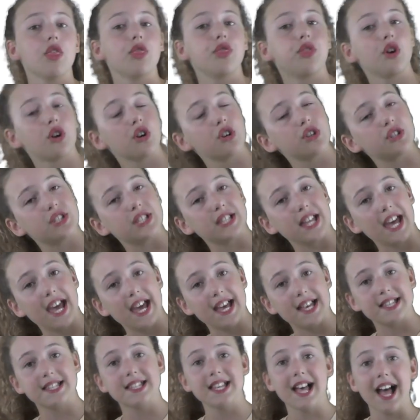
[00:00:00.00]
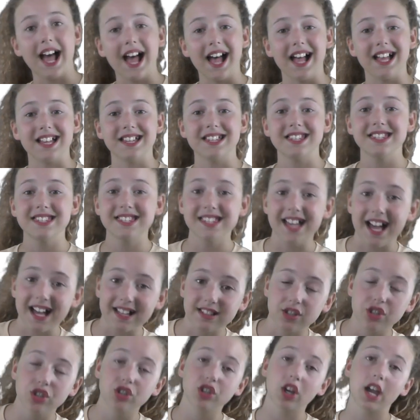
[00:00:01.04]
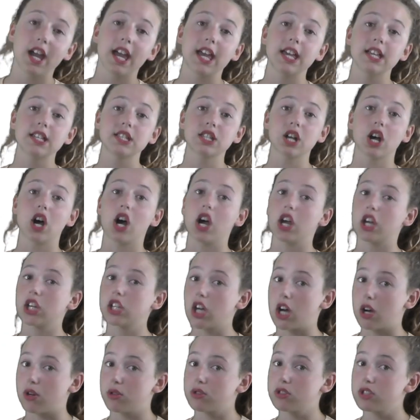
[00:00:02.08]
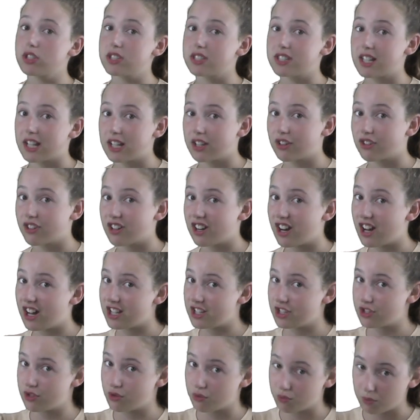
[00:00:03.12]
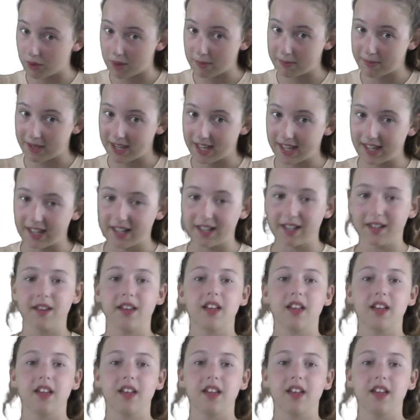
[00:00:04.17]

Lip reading: Thursdays and Saturdays I go to synchronized swimming.